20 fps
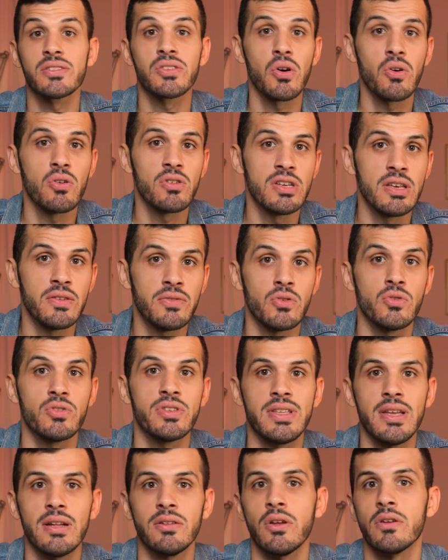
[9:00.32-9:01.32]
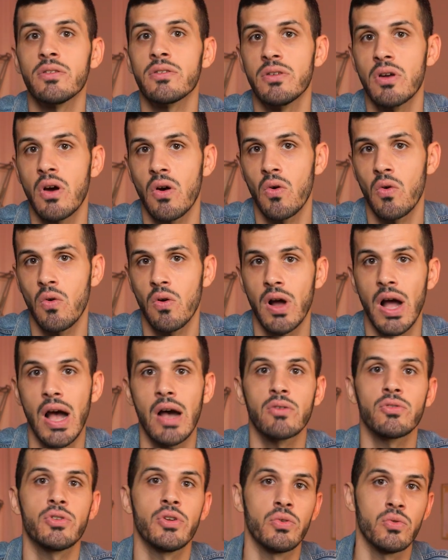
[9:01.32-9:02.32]
So, if you still don't know
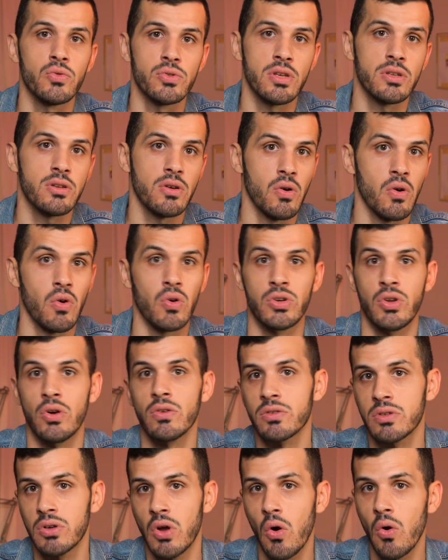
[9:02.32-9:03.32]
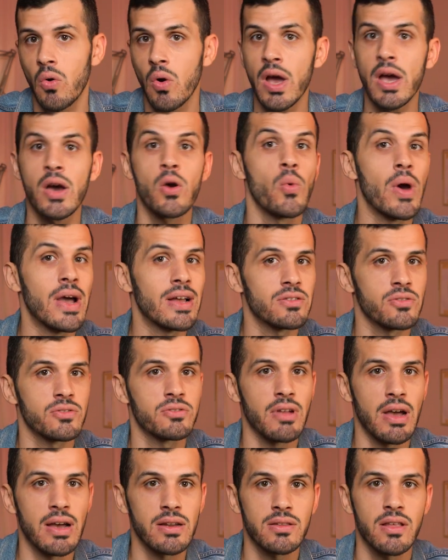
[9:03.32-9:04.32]
how to use it or don't know where to
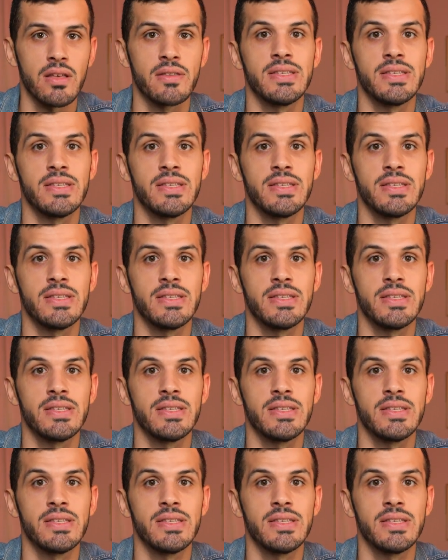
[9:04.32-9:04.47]
start,